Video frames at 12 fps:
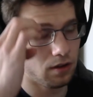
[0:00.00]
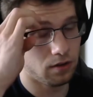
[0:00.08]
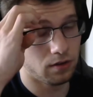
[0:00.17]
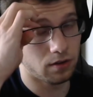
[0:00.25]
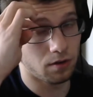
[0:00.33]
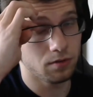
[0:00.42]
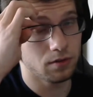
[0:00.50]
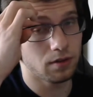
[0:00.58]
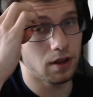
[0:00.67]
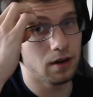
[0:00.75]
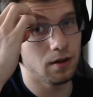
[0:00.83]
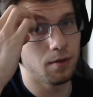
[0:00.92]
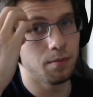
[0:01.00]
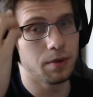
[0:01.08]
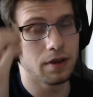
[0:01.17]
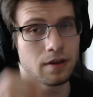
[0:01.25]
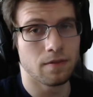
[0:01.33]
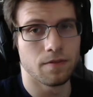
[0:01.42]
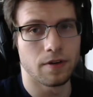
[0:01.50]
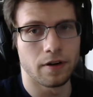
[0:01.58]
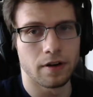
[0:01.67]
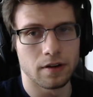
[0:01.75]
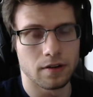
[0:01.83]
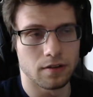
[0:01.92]
don't end up being
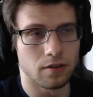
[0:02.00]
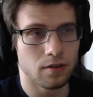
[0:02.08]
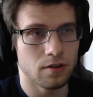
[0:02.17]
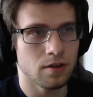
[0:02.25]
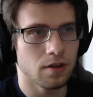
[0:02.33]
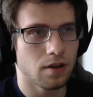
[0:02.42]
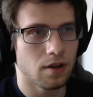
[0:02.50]
very good.